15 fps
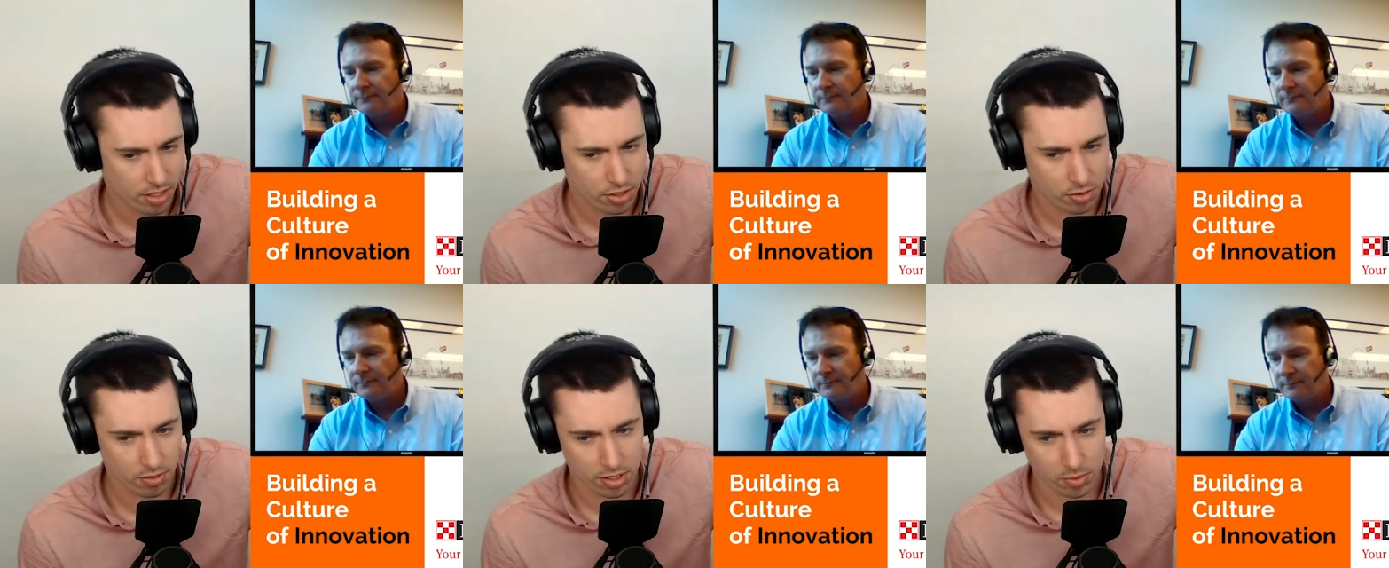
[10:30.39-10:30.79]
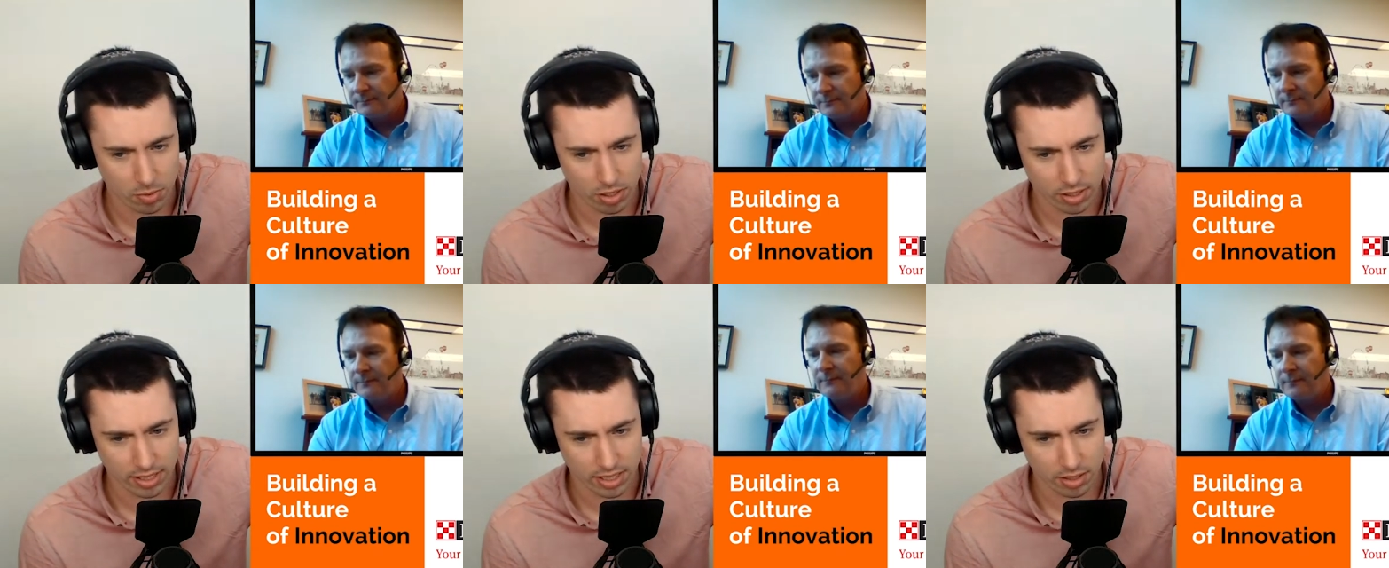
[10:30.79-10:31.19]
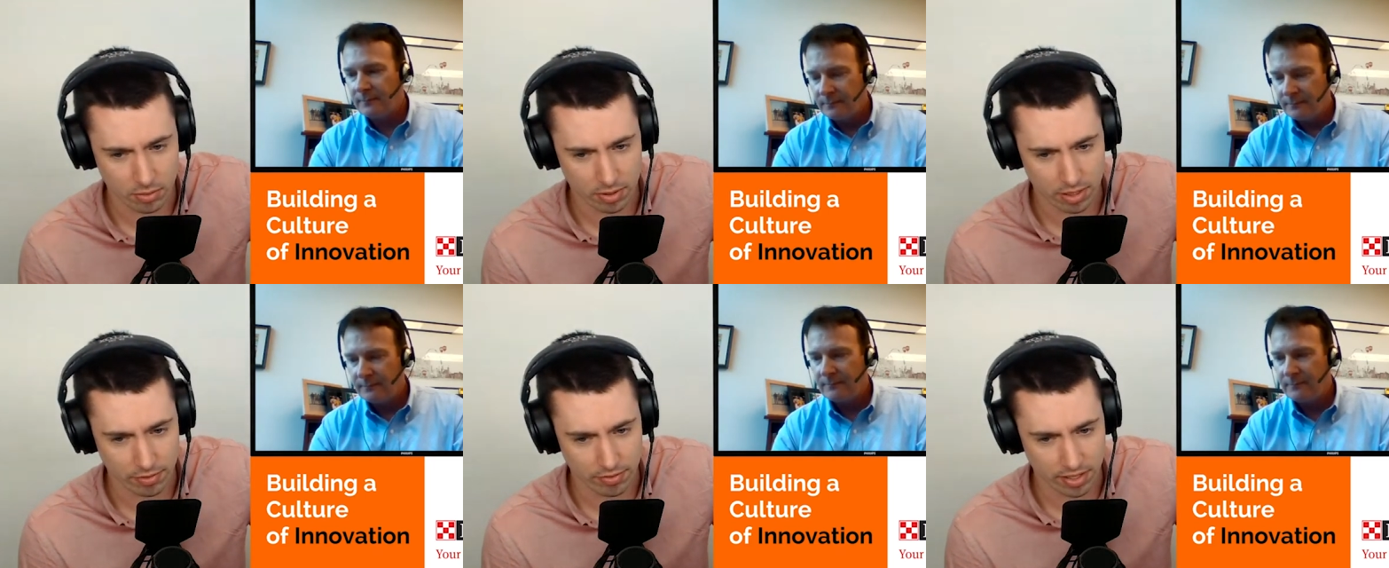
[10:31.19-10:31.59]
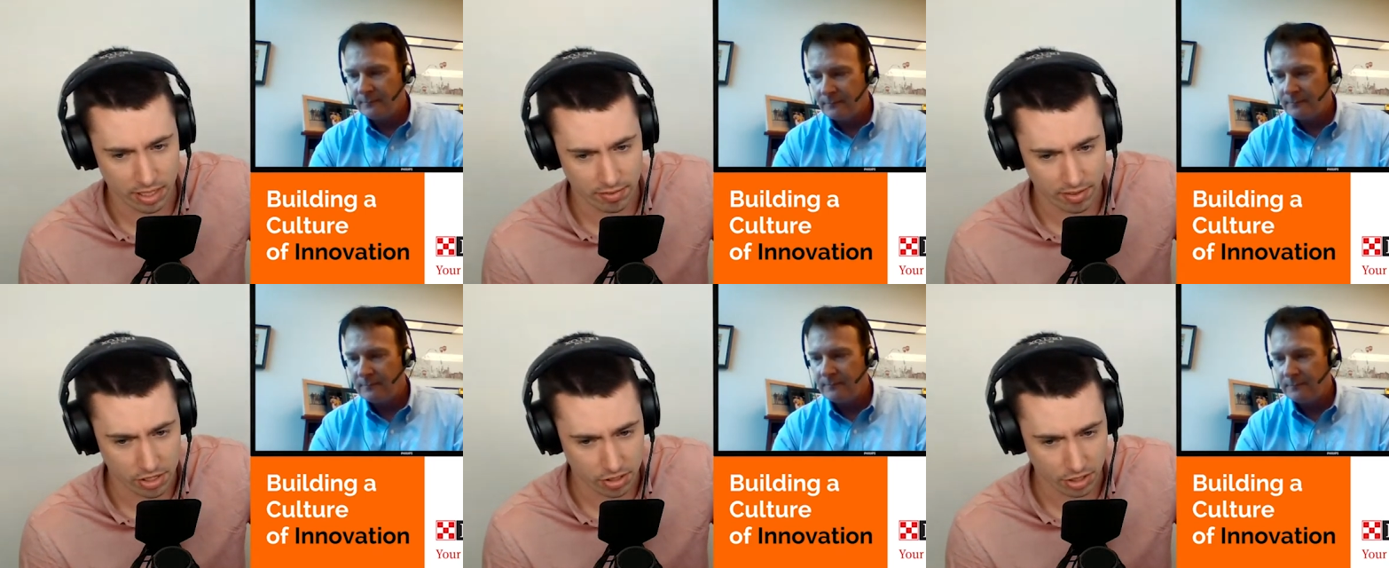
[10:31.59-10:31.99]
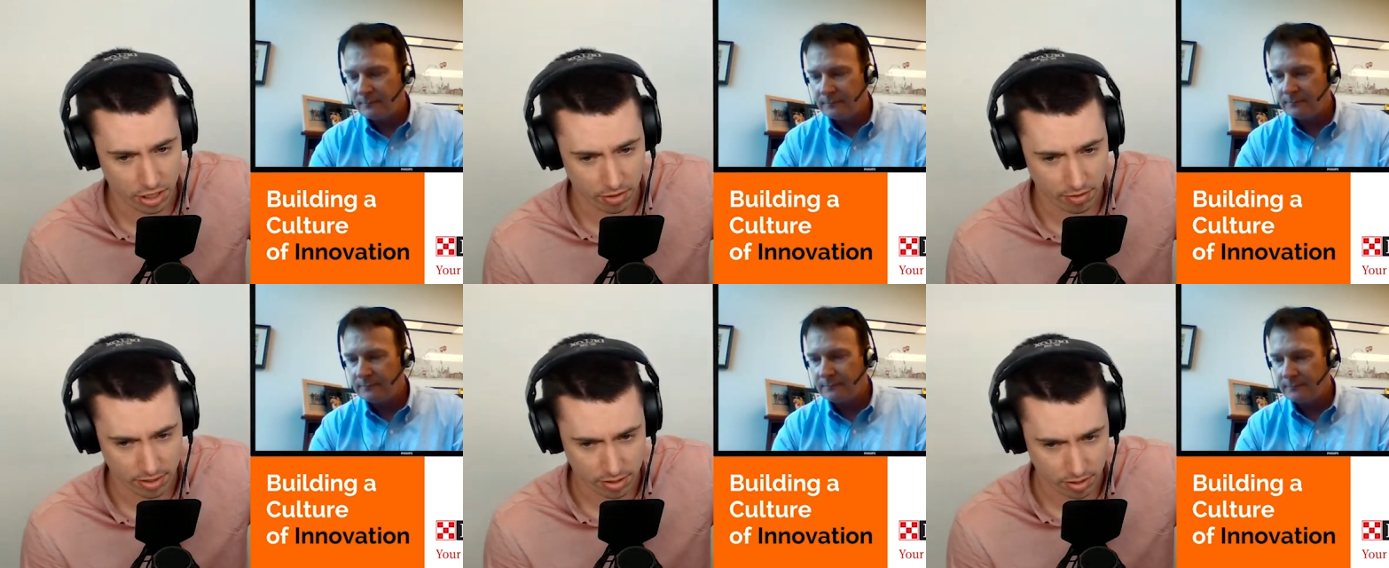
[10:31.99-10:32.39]
Speaker 1: So I was working with innovation
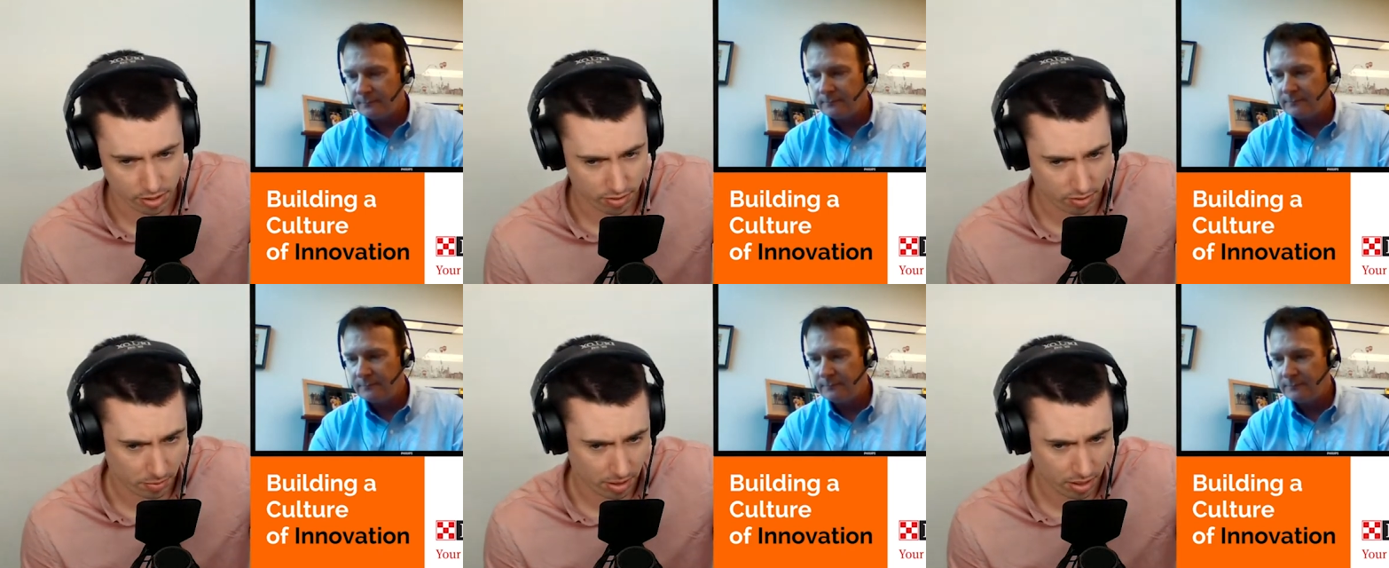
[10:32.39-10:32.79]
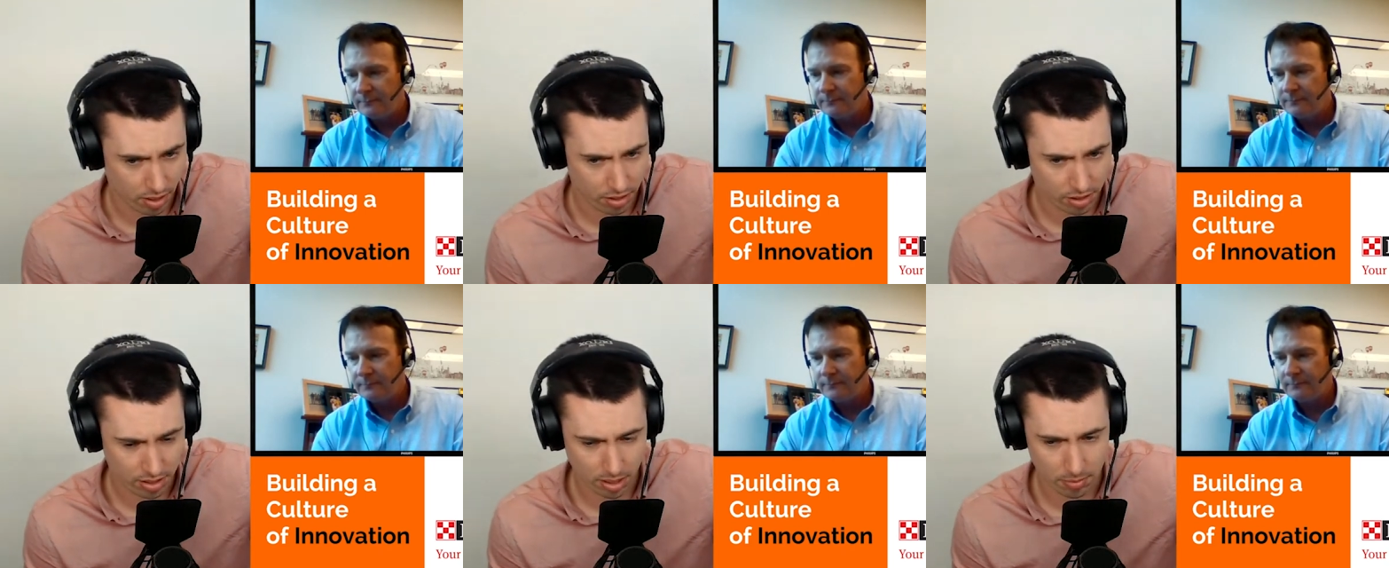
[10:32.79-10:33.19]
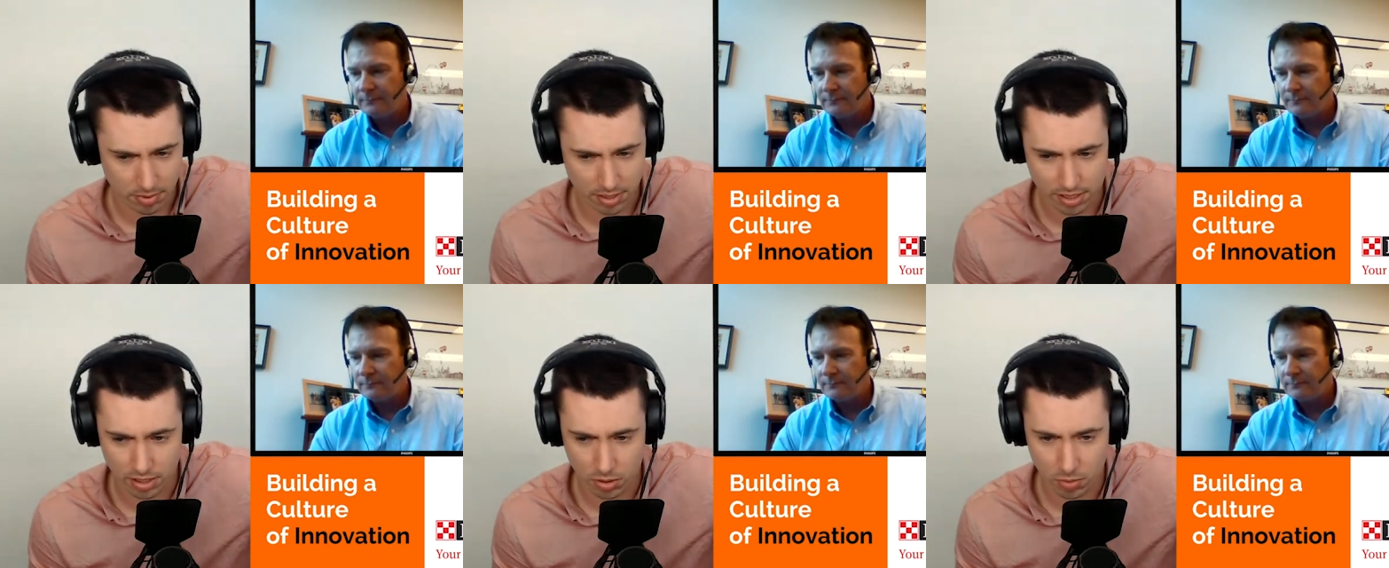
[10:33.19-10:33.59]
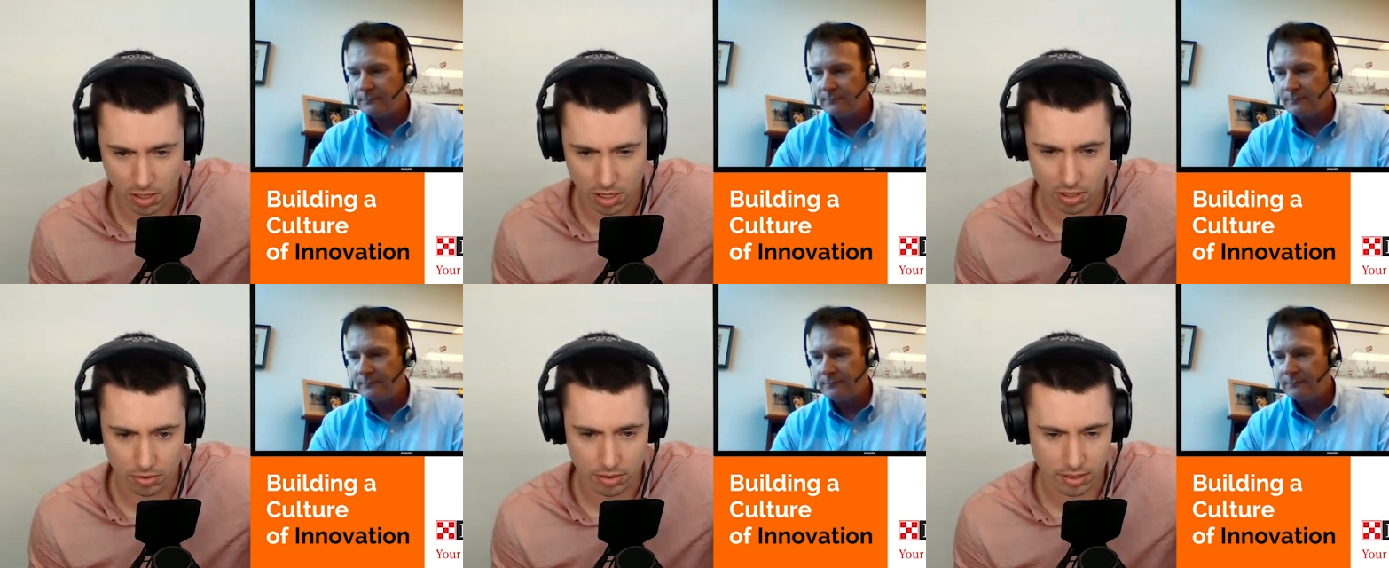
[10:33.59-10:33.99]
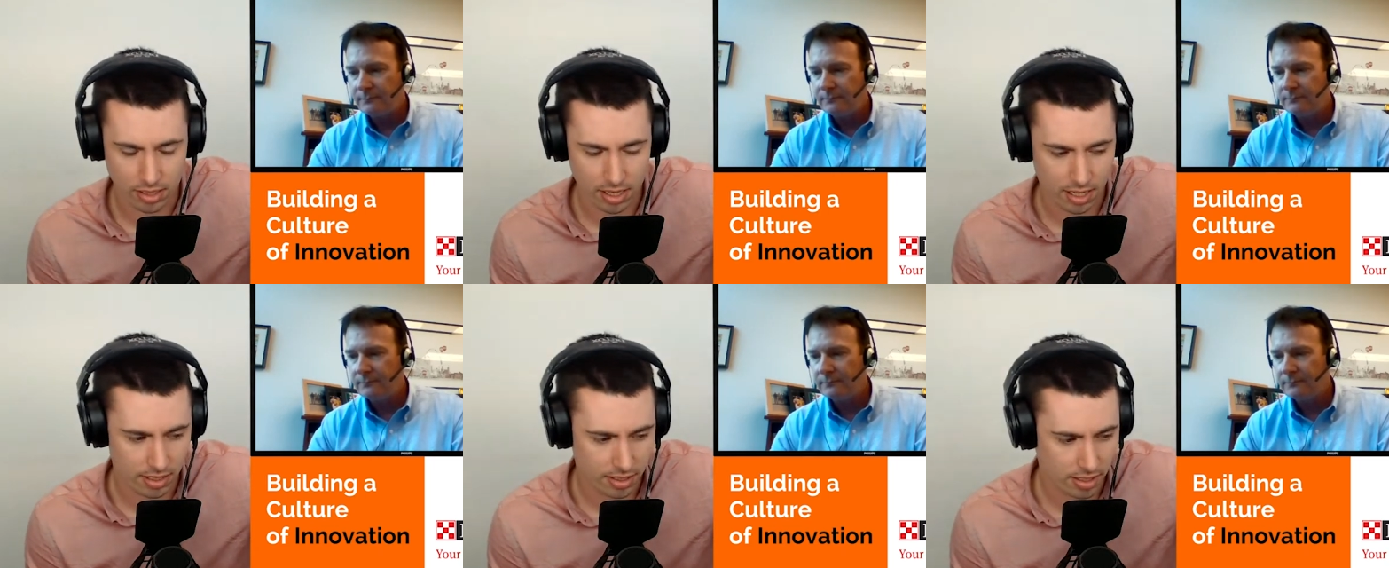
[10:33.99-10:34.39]
directors from the largest companies in the world,
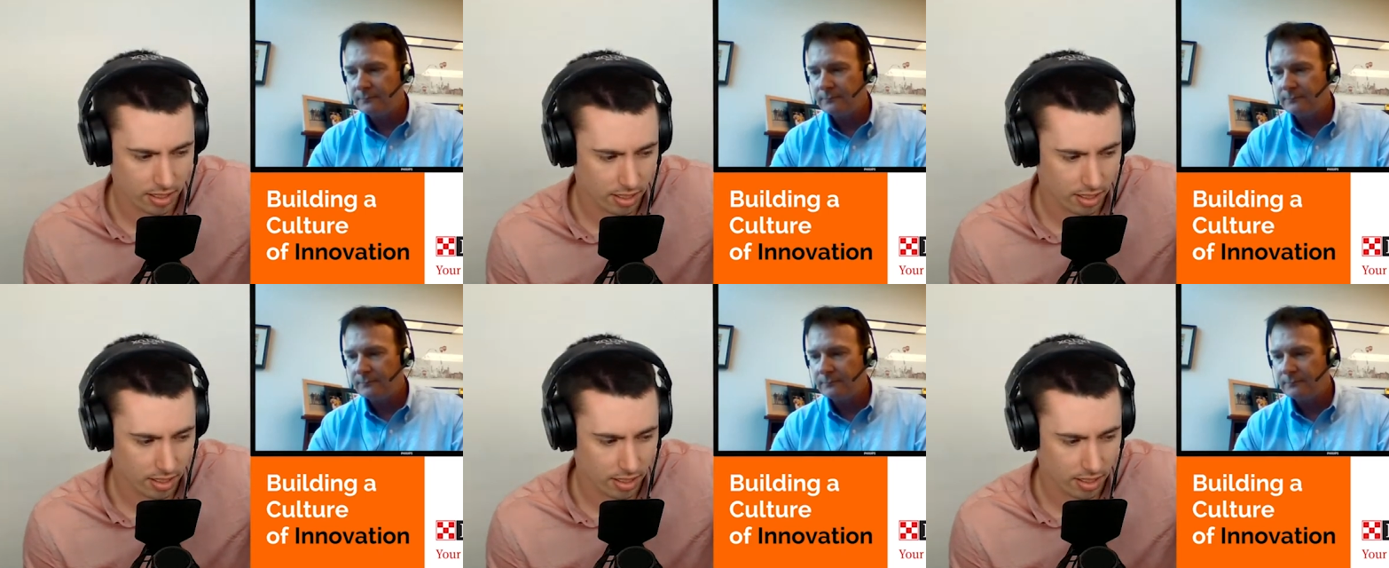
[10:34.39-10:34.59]
and